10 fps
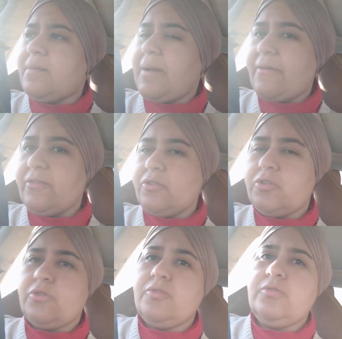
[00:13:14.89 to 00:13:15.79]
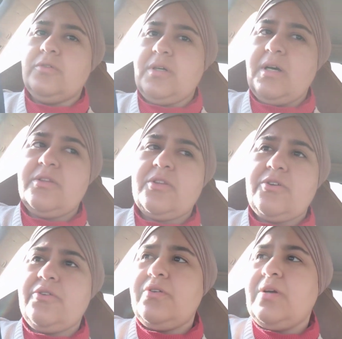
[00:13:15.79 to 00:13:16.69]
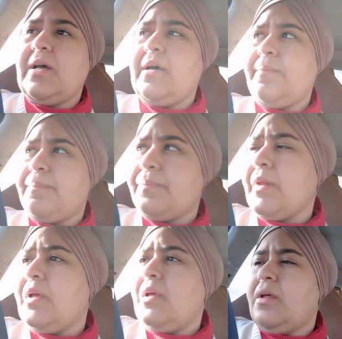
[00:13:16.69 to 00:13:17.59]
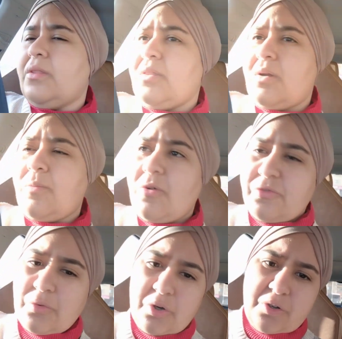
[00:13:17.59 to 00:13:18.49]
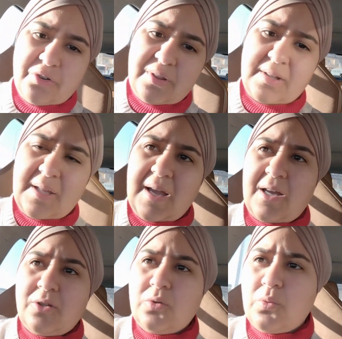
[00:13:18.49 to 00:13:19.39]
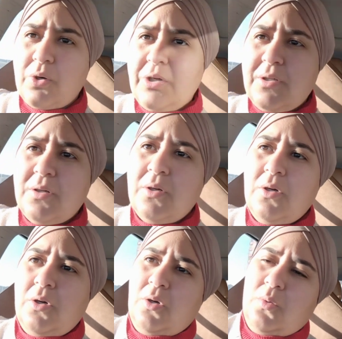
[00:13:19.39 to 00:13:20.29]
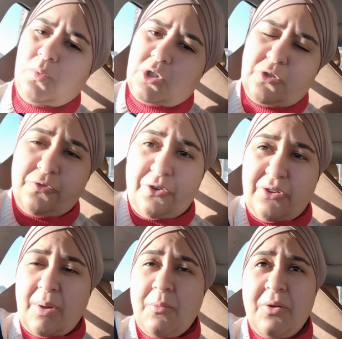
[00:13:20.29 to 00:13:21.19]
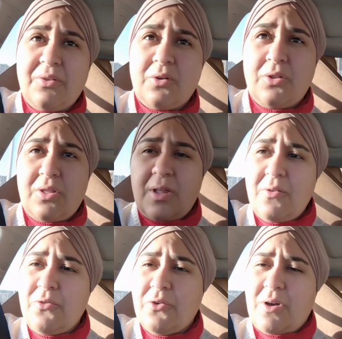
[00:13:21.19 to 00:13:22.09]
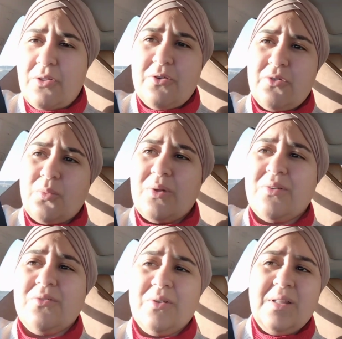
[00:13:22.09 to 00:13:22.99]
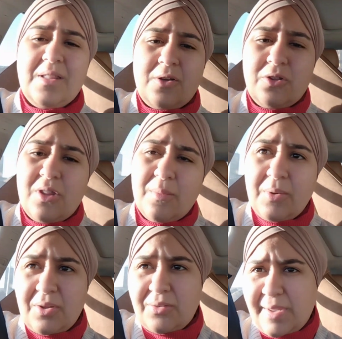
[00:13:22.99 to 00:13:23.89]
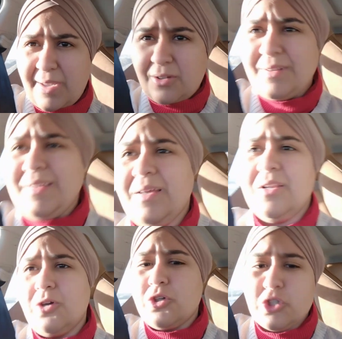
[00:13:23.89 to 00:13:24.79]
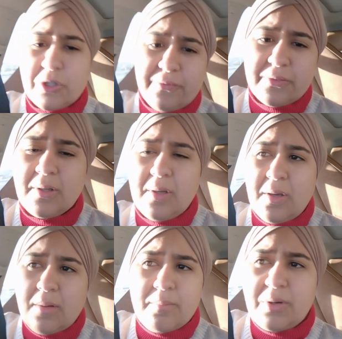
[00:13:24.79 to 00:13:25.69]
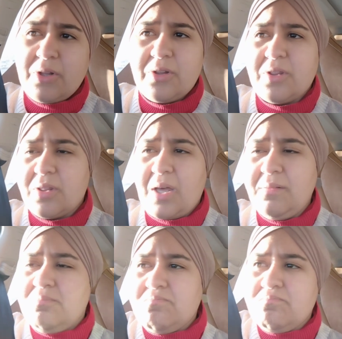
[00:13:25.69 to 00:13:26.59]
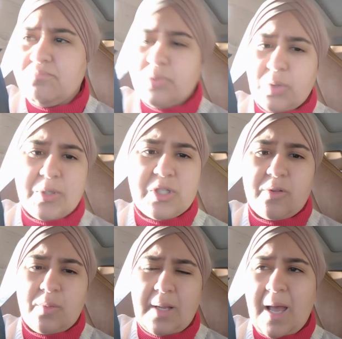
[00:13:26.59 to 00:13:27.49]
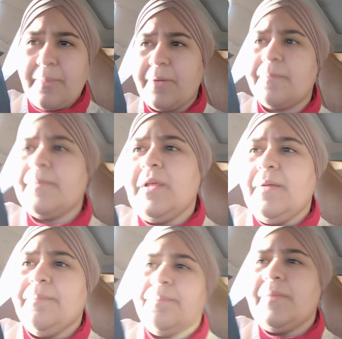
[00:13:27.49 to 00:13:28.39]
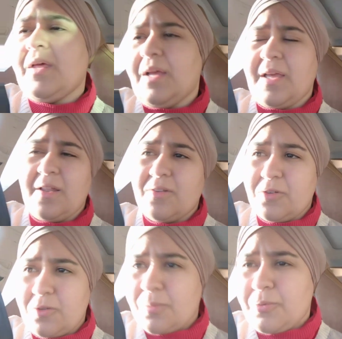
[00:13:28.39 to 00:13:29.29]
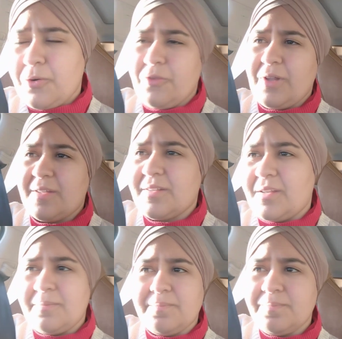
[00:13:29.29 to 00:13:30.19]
up having to cut their the number of workers that they had to work, which for some was a good thing, for others wasn't really the good thing, because they had to take a longer shift. But other than that, pretty much that's what happened. Again, so the pros, like I said,